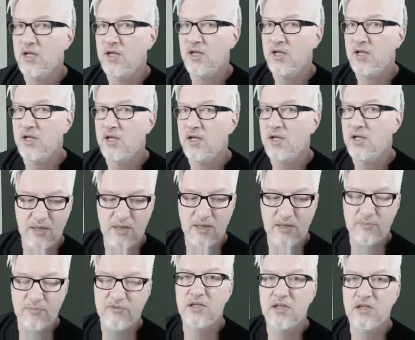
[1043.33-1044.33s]
for
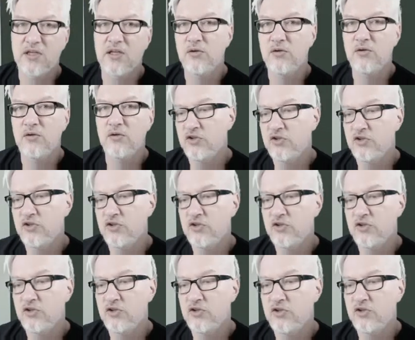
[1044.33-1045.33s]
something you
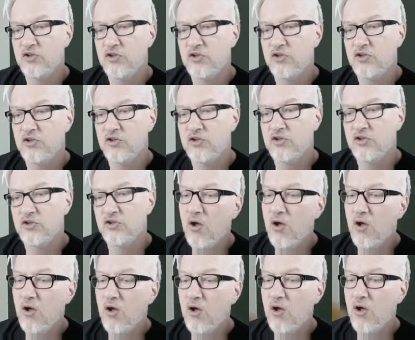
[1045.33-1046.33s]
should really
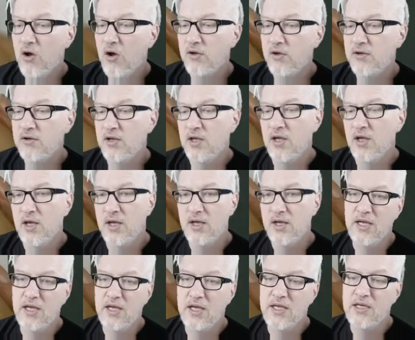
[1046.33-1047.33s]
learn
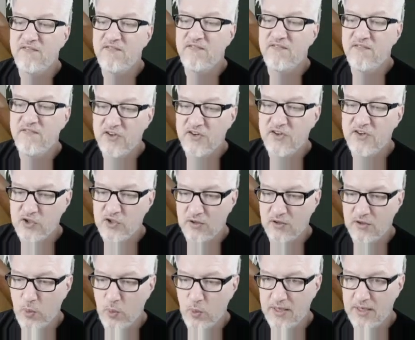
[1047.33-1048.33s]
in a visual
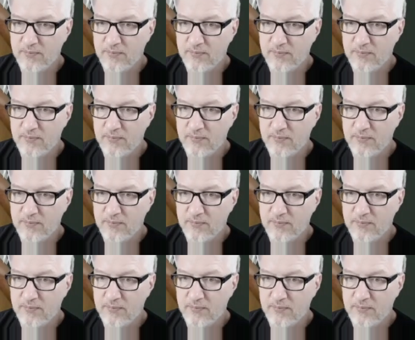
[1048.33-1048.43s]
way.